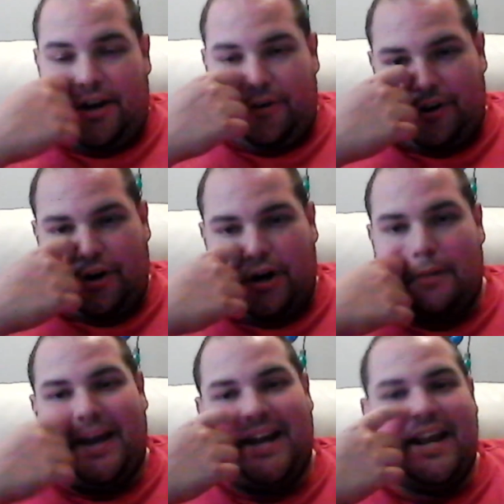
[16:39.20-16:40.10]
I know the
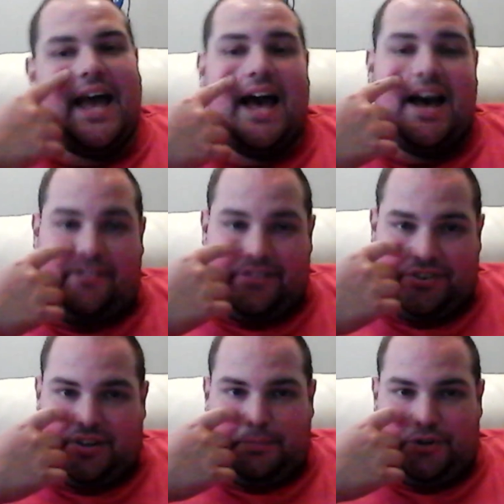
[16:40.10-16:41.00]
card might
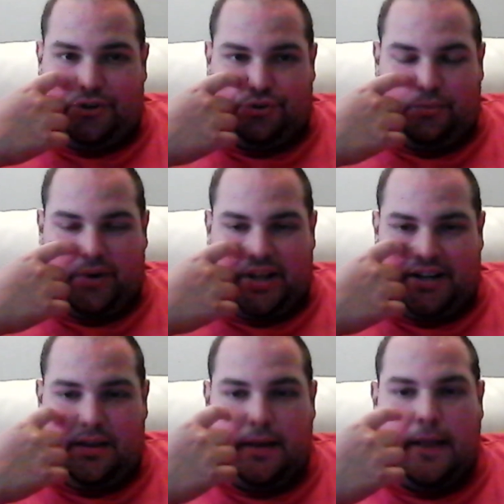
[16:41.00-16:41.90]
have some use,
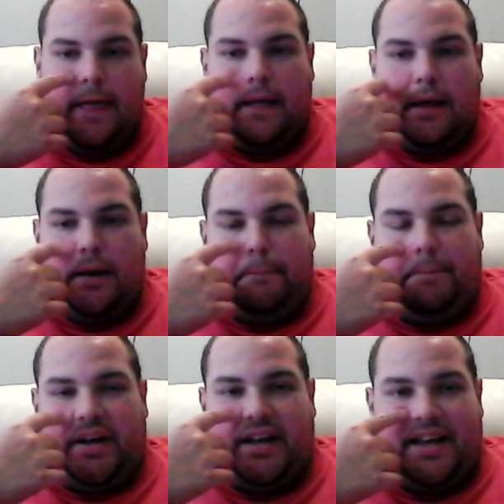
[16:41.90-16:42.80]
Win,
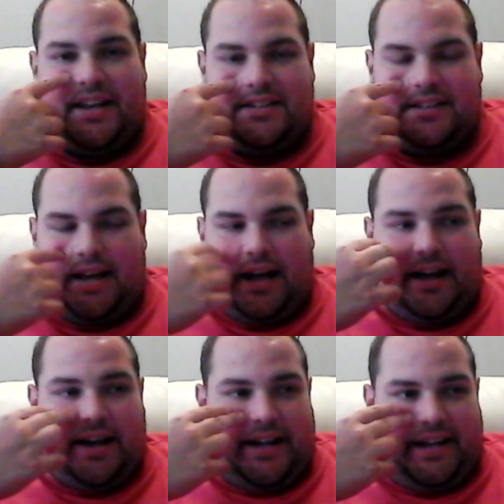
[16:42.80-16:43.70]
but
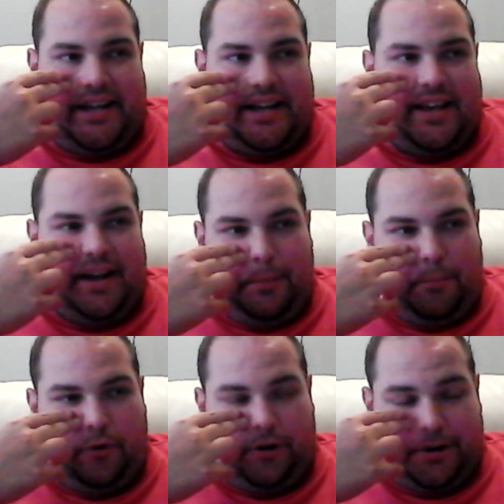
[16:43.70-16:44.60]
I
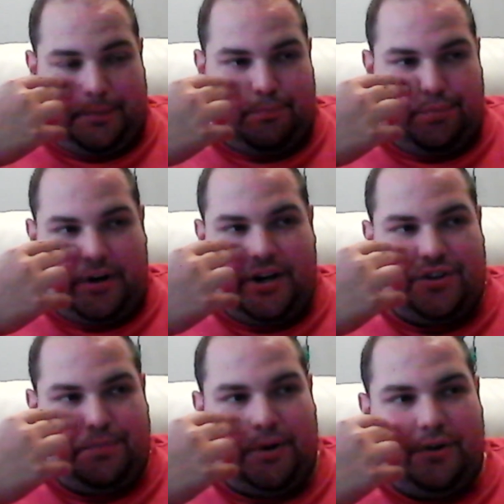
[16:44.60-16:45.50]
am more
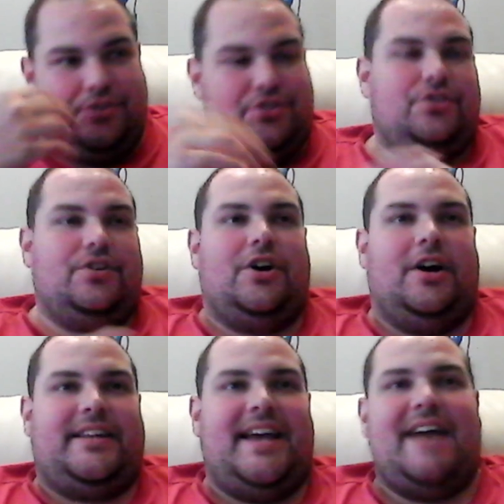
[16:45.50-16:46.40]
predisposed to the
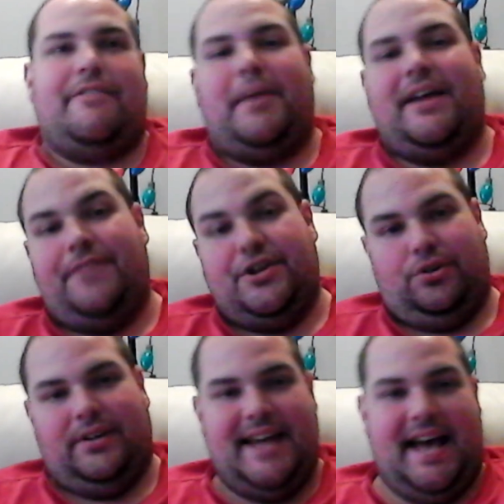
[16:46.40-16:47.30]
cards I have in my
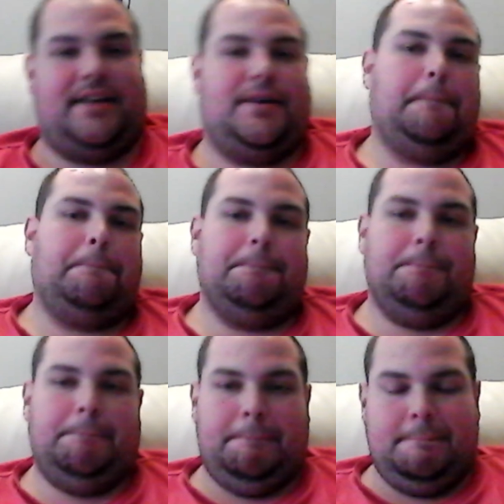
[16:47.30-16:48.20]
official deck.
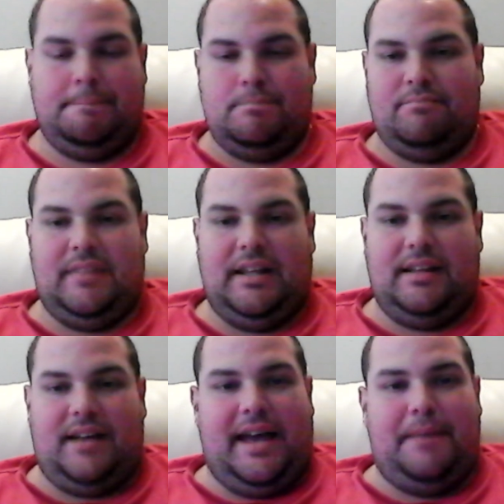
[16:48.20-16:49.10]

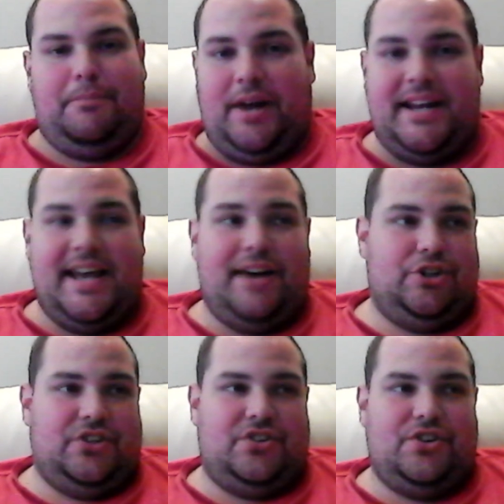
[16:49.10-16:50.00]
I am right
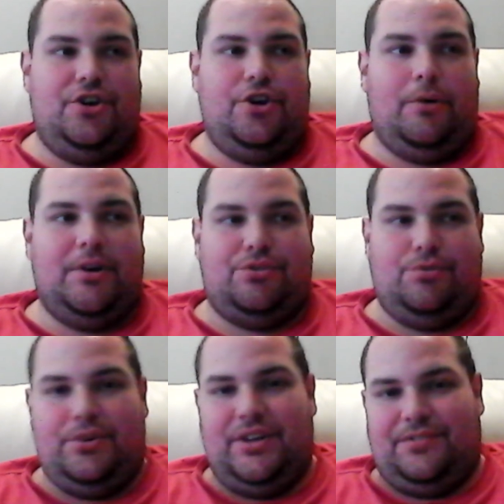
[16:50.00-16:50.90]
now just going
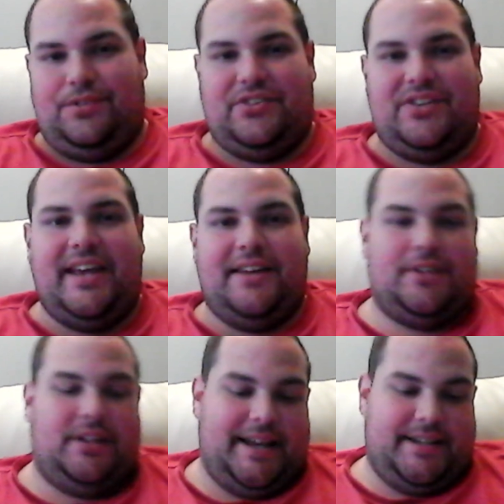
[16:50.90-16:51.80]
through these for the sake
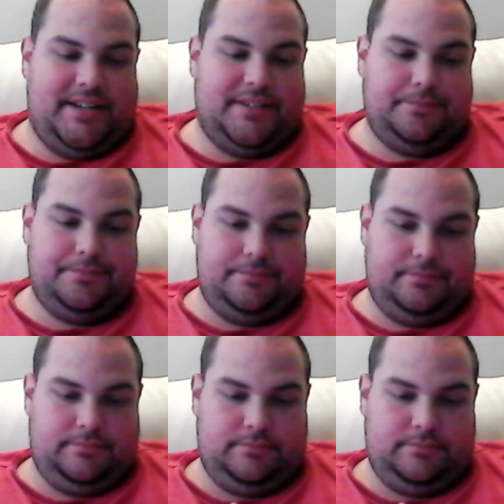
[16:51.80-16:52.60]
of collecting.